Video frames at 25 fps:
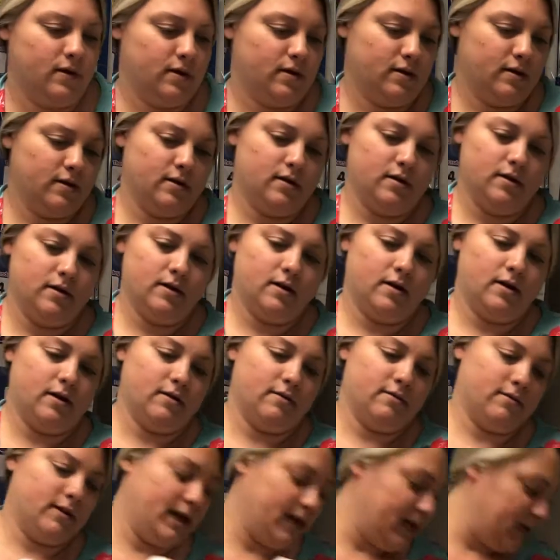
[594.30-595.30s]

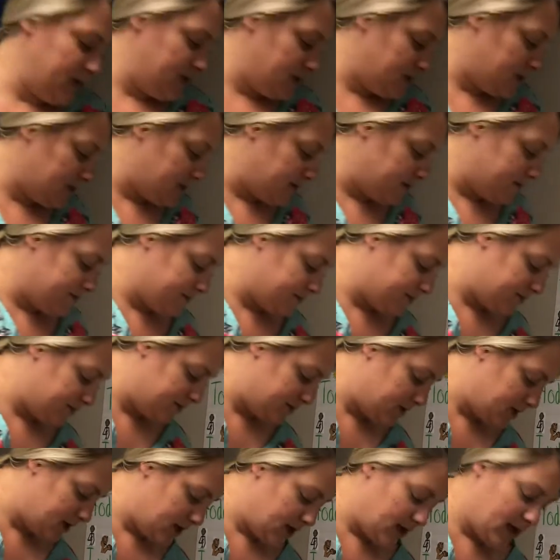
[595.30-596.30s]
All right.
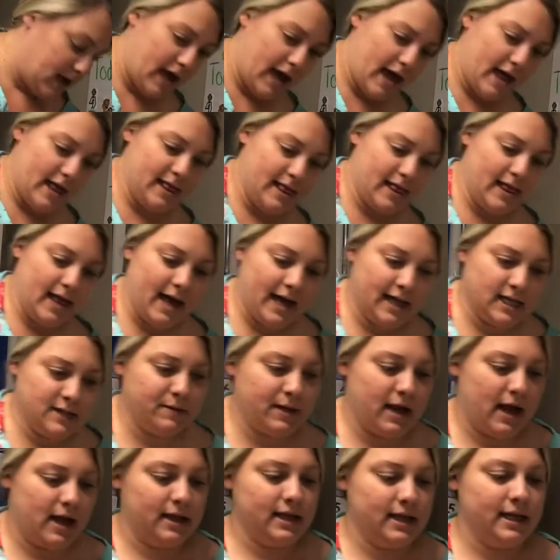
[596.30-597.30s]
And last but
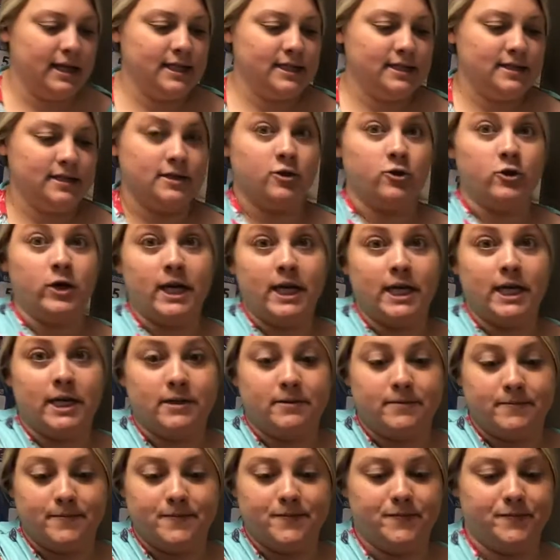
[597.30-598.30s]
not least, green.
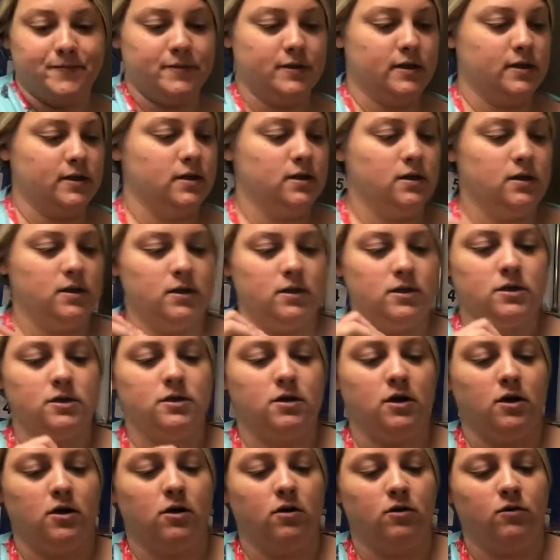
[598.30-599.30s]

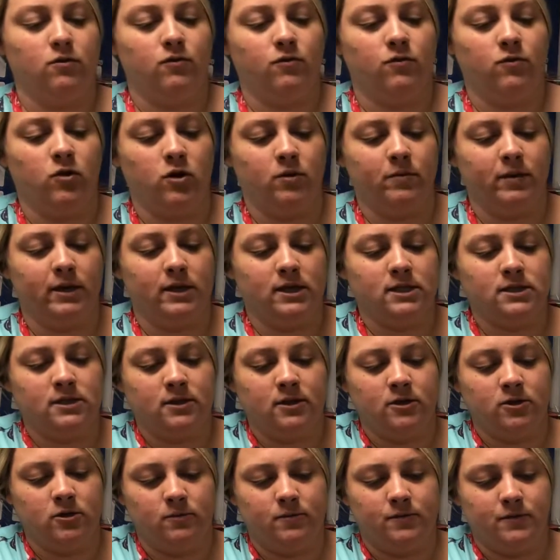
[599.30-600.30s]
So 4 big
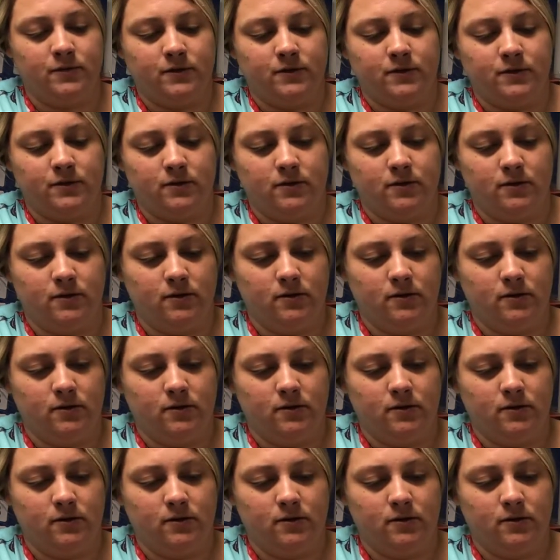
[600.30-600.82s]
scoops.